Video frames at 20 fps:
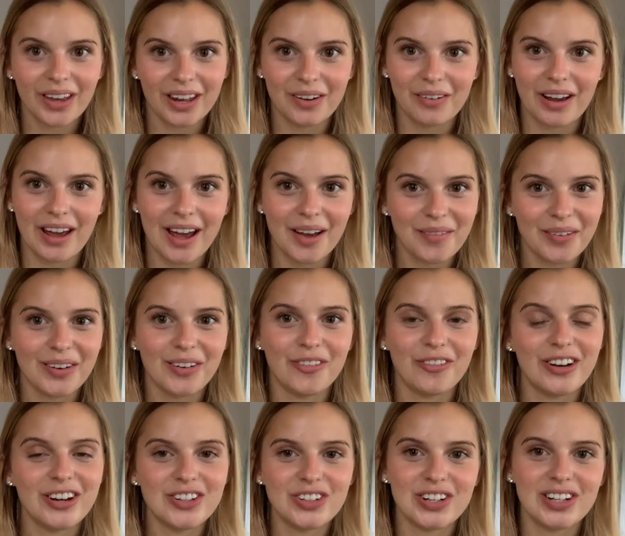Anyway, I'm gonna
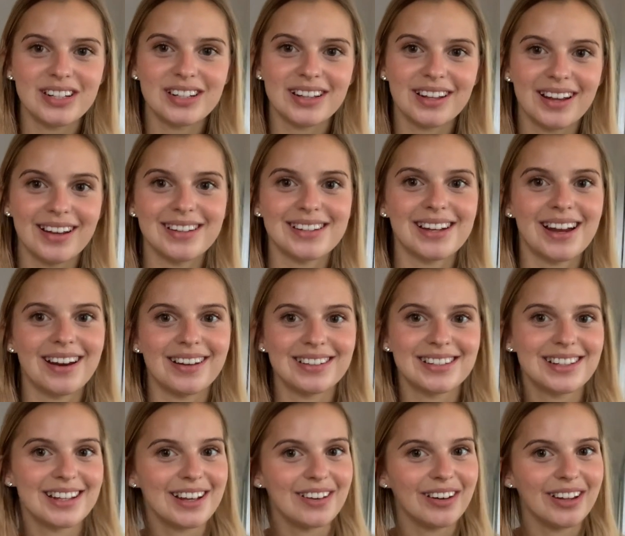finish eating this. I'll
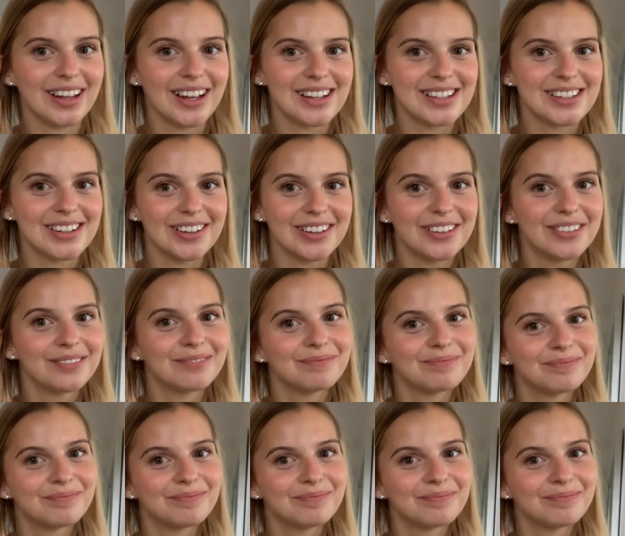see you when that's done.